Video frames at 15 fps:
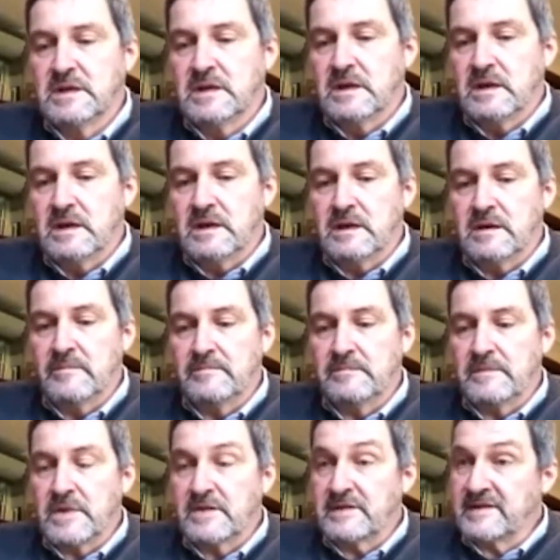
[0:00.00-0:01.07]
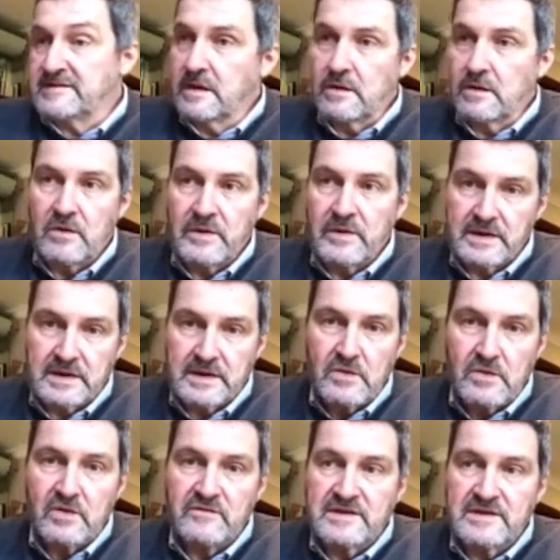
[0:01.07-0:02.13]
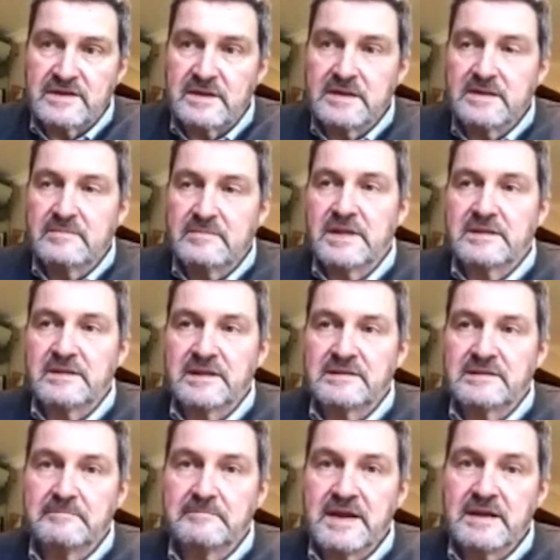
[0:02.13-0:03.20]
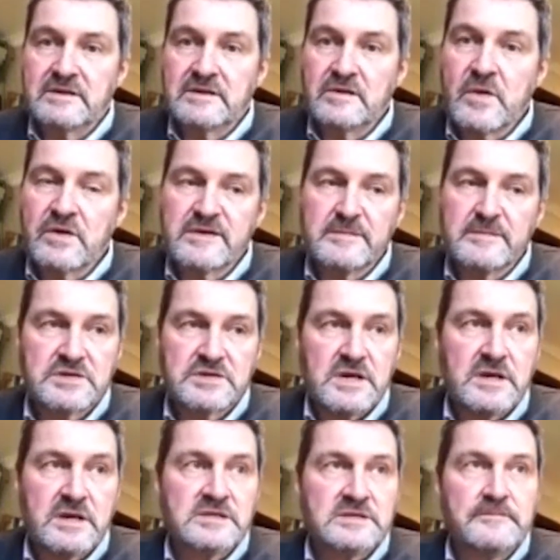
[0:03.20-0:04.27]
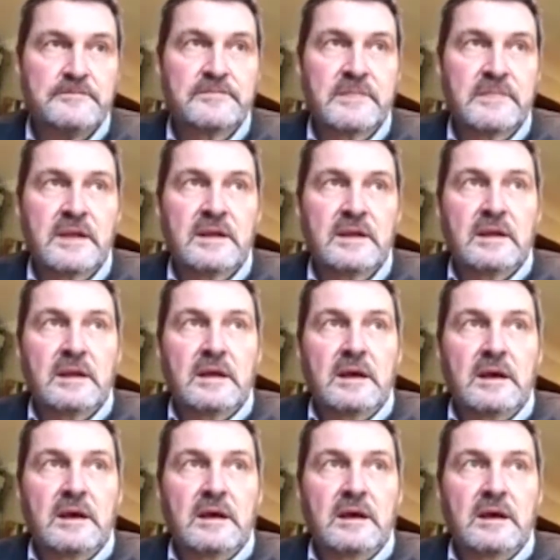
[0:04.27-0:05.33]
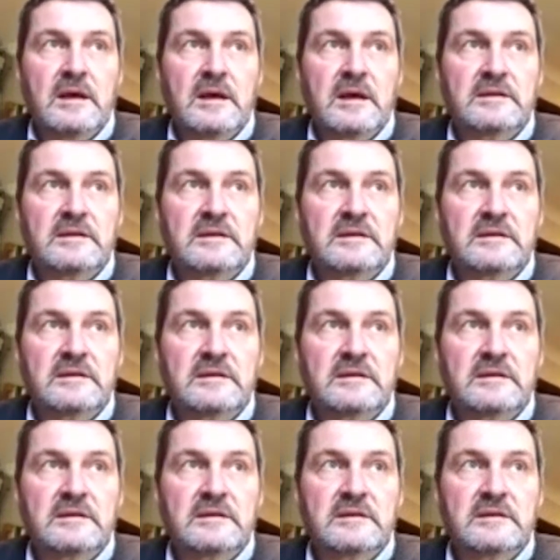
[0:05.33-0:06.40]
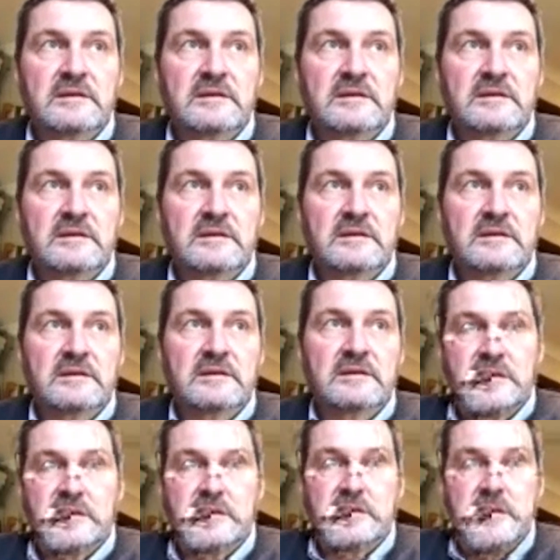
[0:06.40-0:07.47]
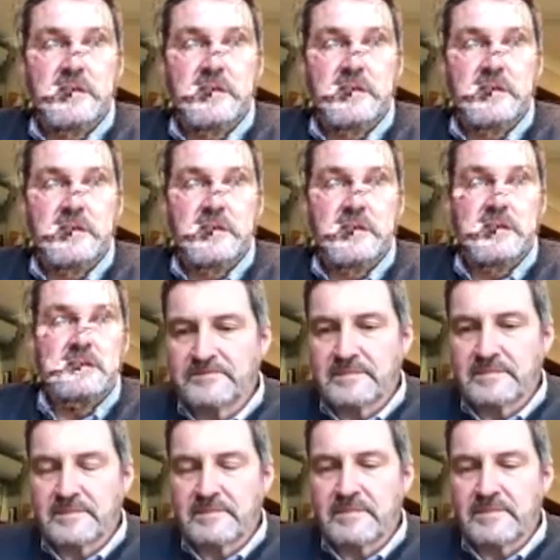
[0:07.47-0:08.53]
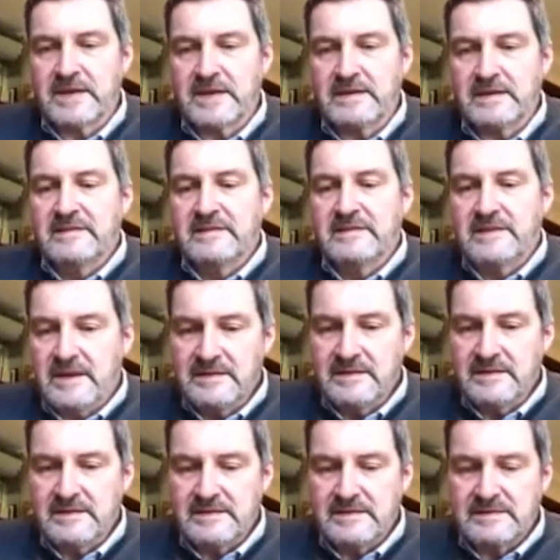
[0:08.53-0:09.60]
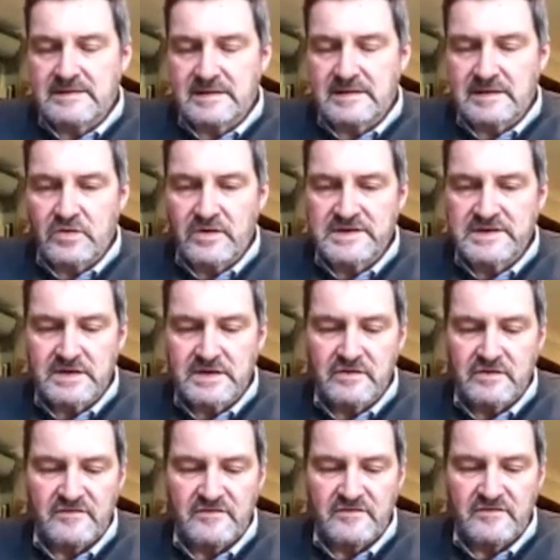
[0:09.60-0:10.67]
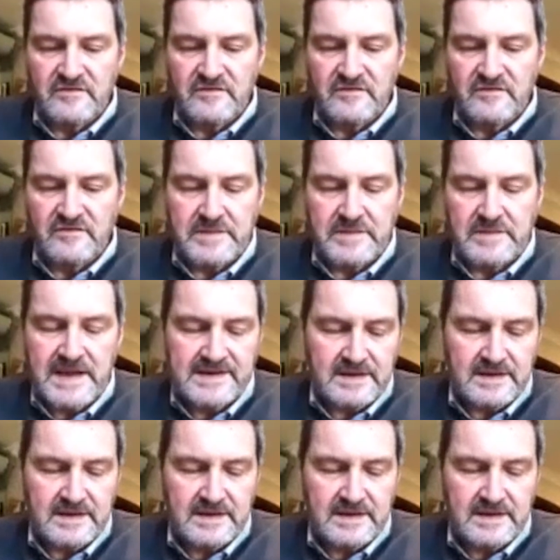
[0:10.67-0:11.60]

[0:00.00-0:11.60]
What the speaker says: There's still a long way to go, obviously, but there's been a demonstrable change. So I consider that a success. But then to the question of backsliding,